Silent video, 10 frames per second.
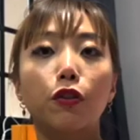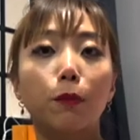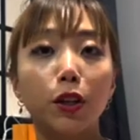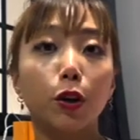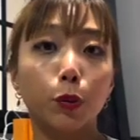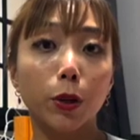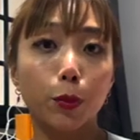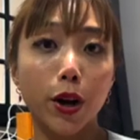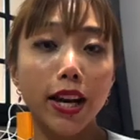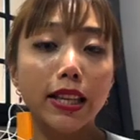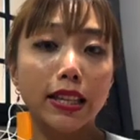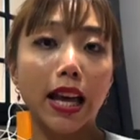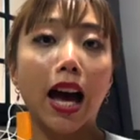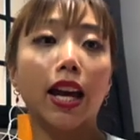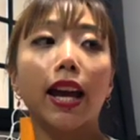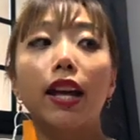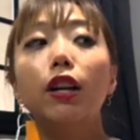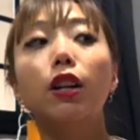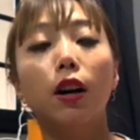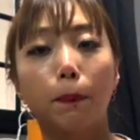me on WordPress, I added
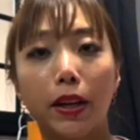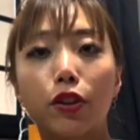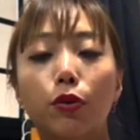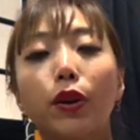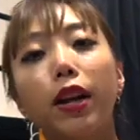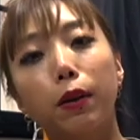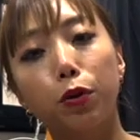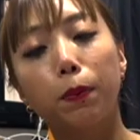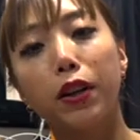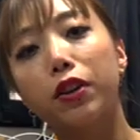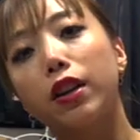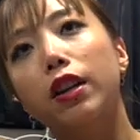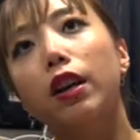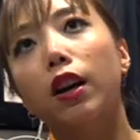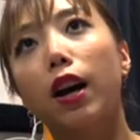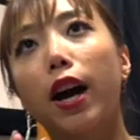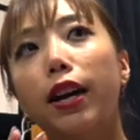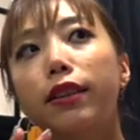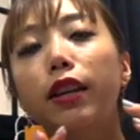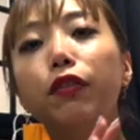a page, so add a new page, and I
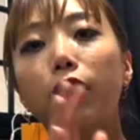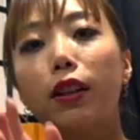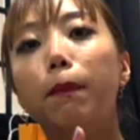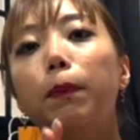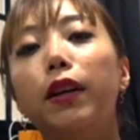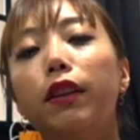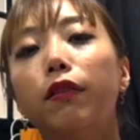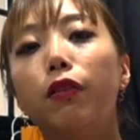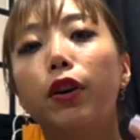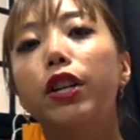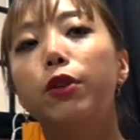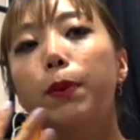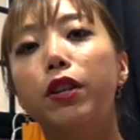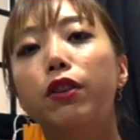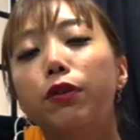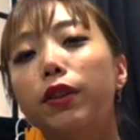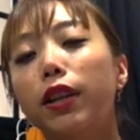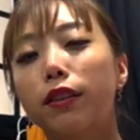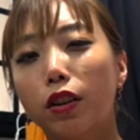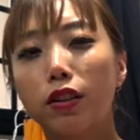saved the template for each page so that
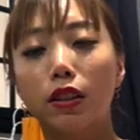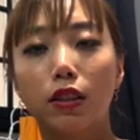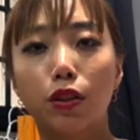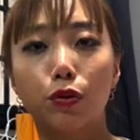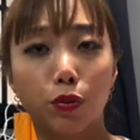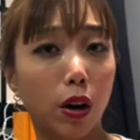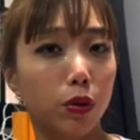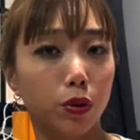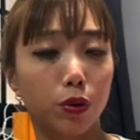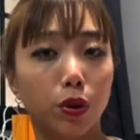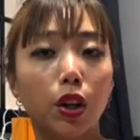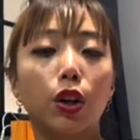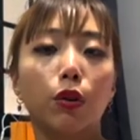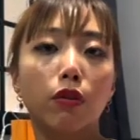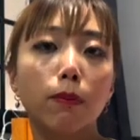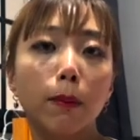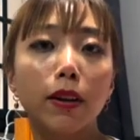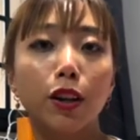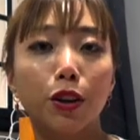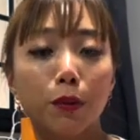it's consistent throughout also. Remember
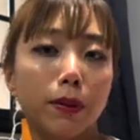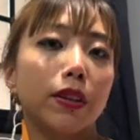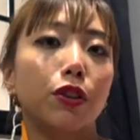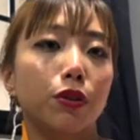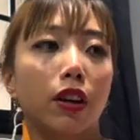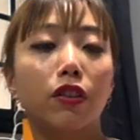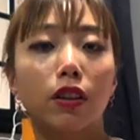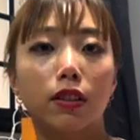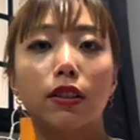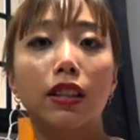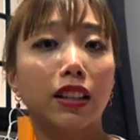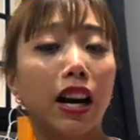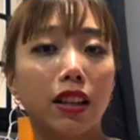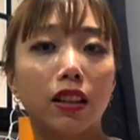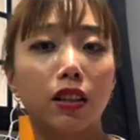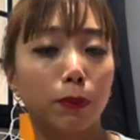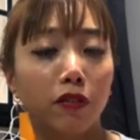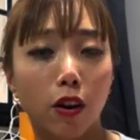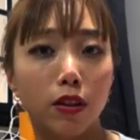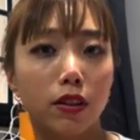that your website should have consistent colors,
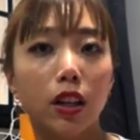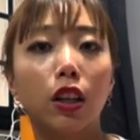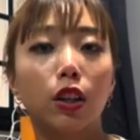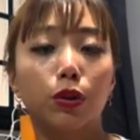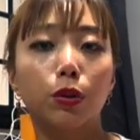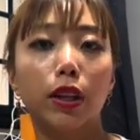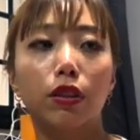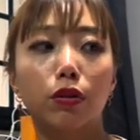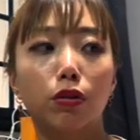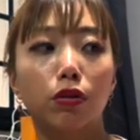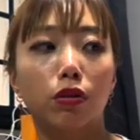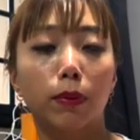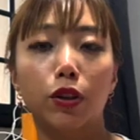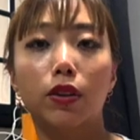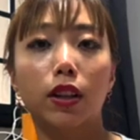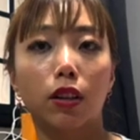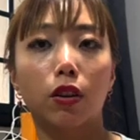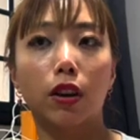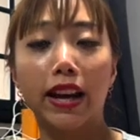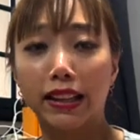fonts, so as to make sure that
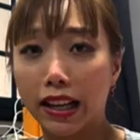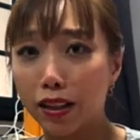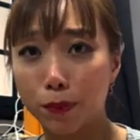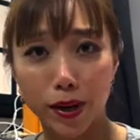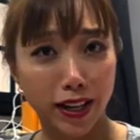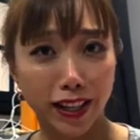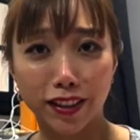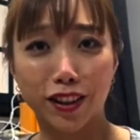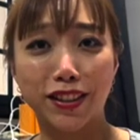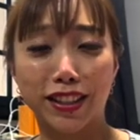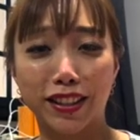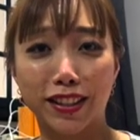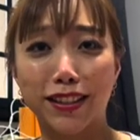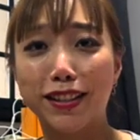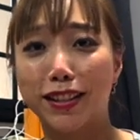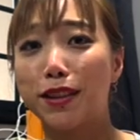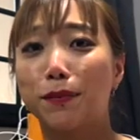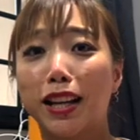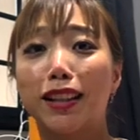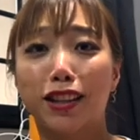your entire branding is consistent. This is
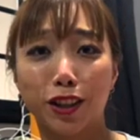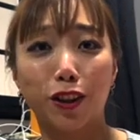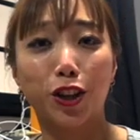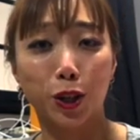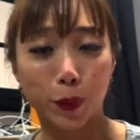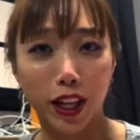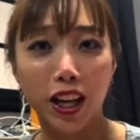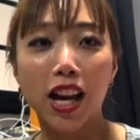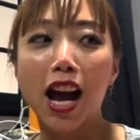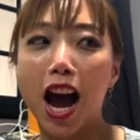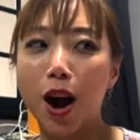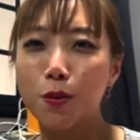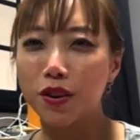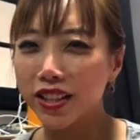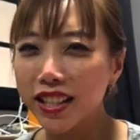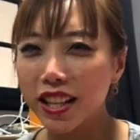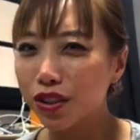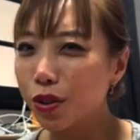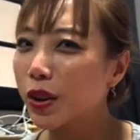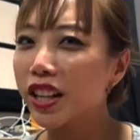something I learned along the way. I wasn't as
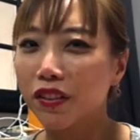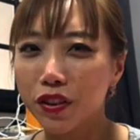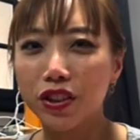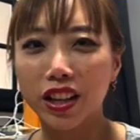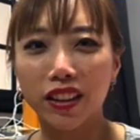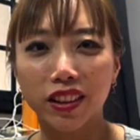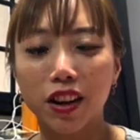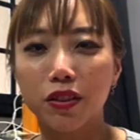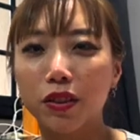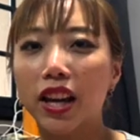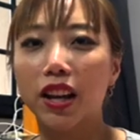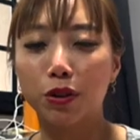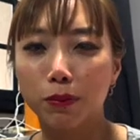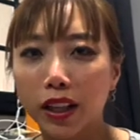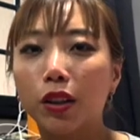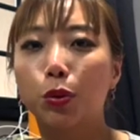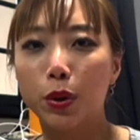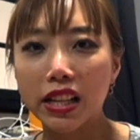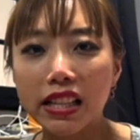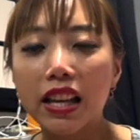good when I first started out, so I had to make
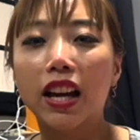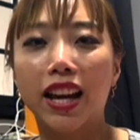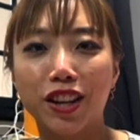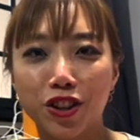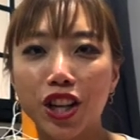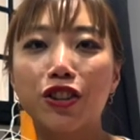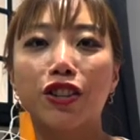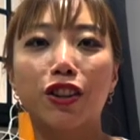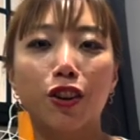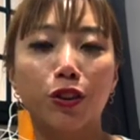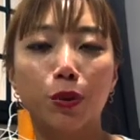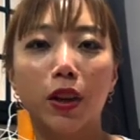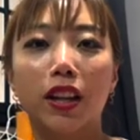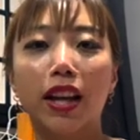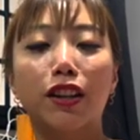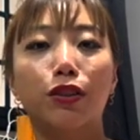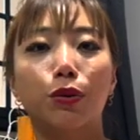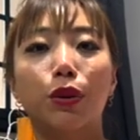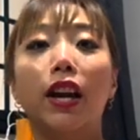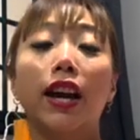tweaks and changes along the way thanks to
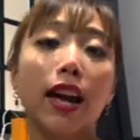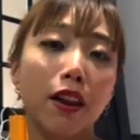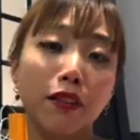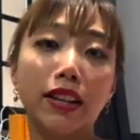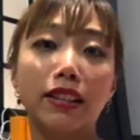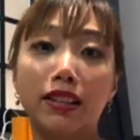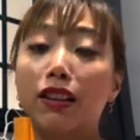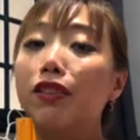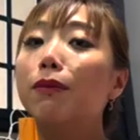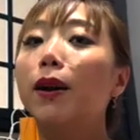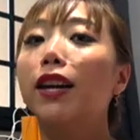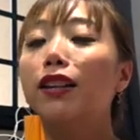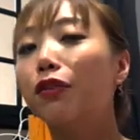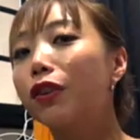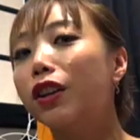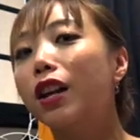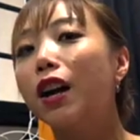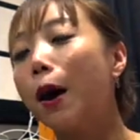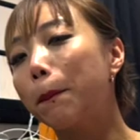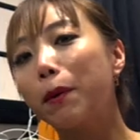advices given by different
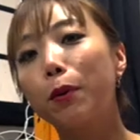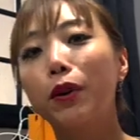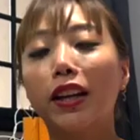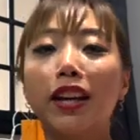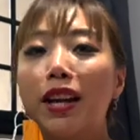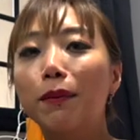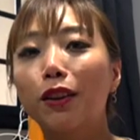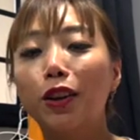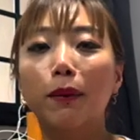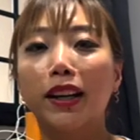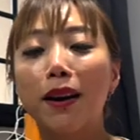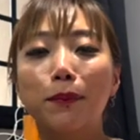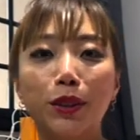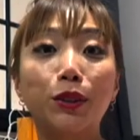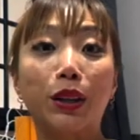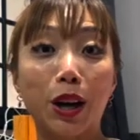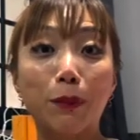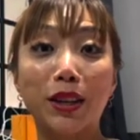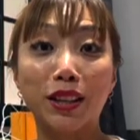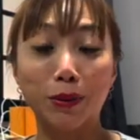people that came along in my company to help
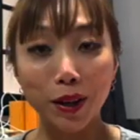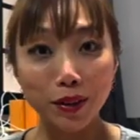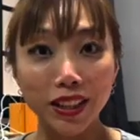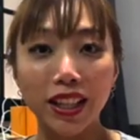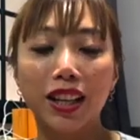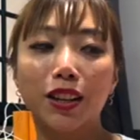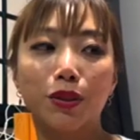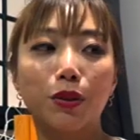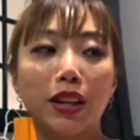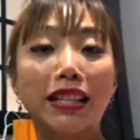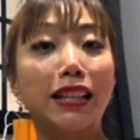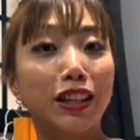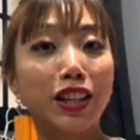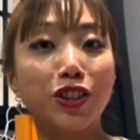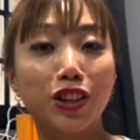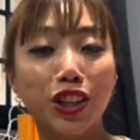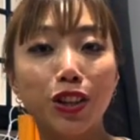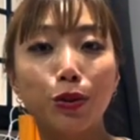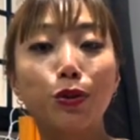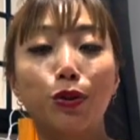me as well. So it's a learning journey.
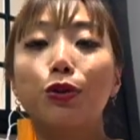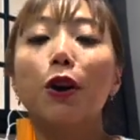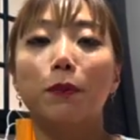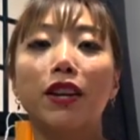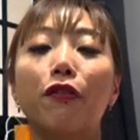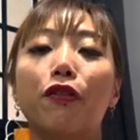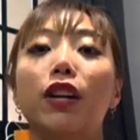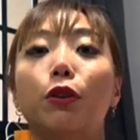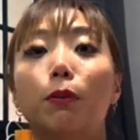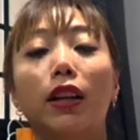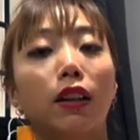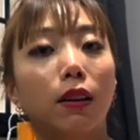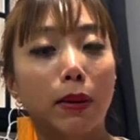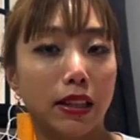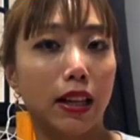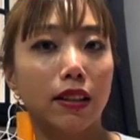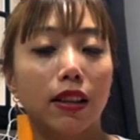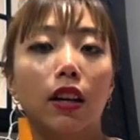Do not be afraid to make mistakes.